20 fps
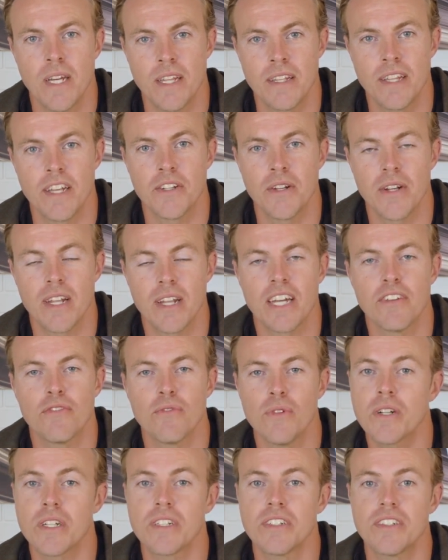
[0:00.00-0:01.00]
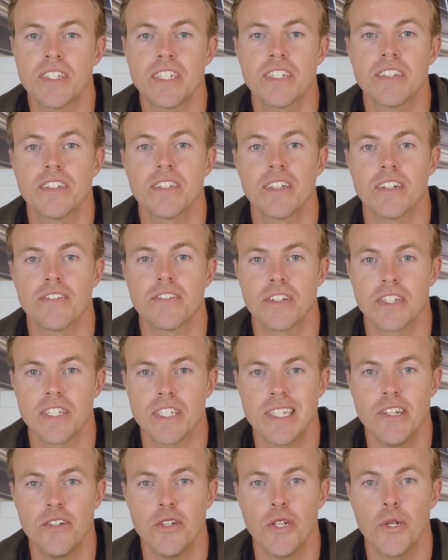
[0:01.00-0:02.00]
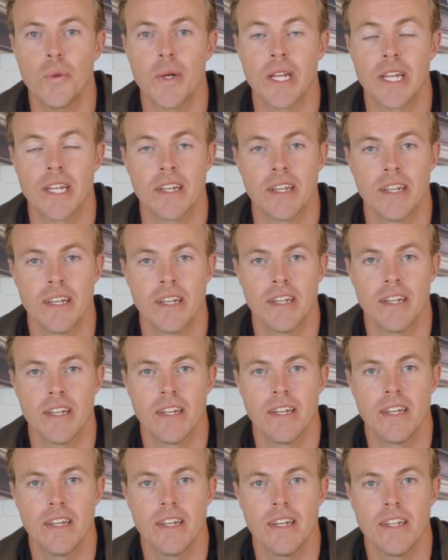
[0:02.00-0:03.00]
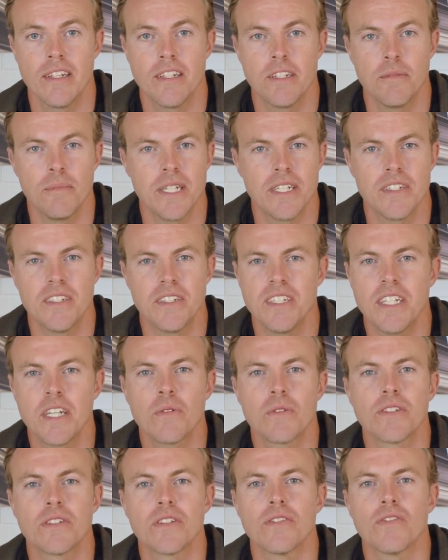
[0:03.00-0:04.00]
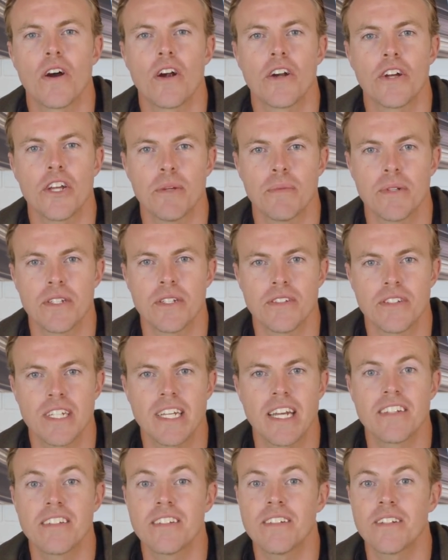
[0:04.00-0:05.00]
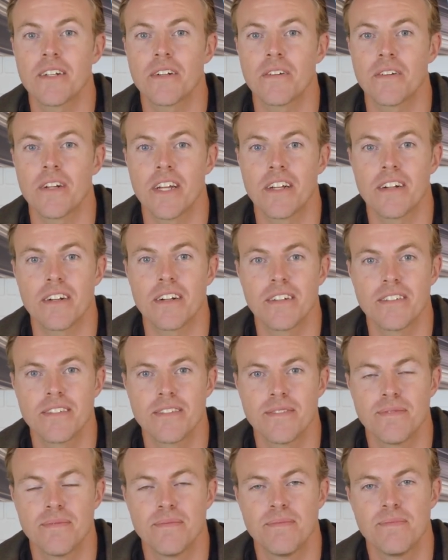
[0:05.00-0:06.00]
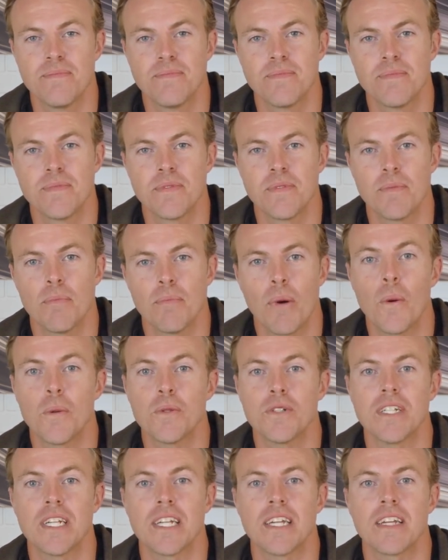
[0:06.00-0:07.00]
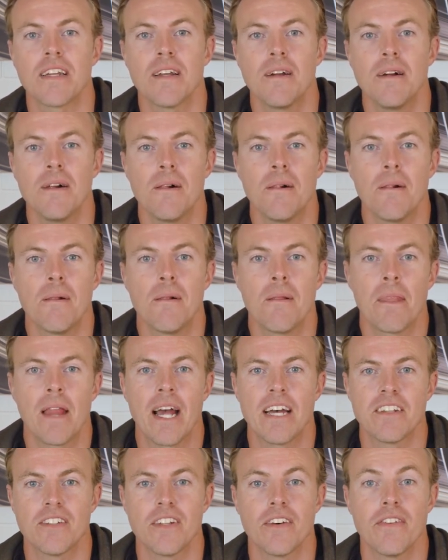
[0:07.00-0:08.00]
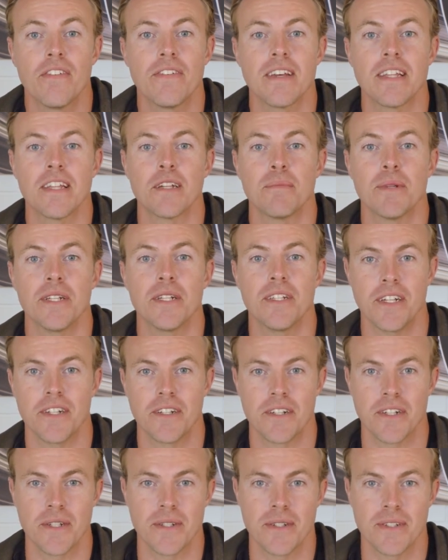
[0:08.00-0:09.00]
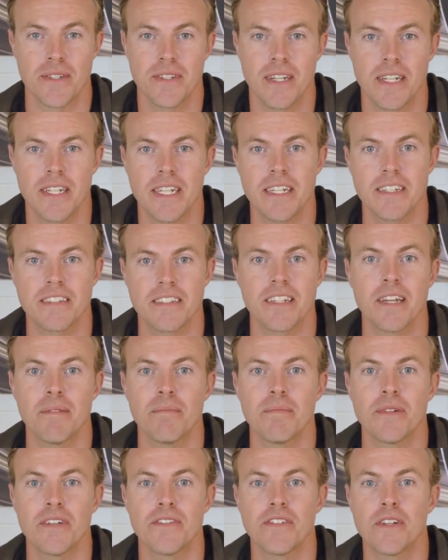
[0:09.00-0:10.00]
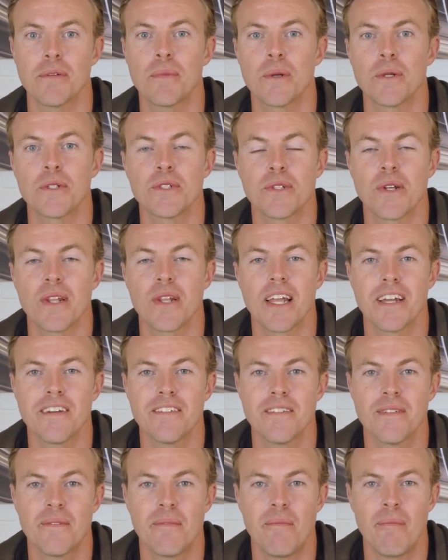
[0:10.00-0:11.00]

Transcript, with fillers: And then your life will consist of continuing to be a sequence of arguments against the Creator, posing as the filler material and the excitement of your personal life.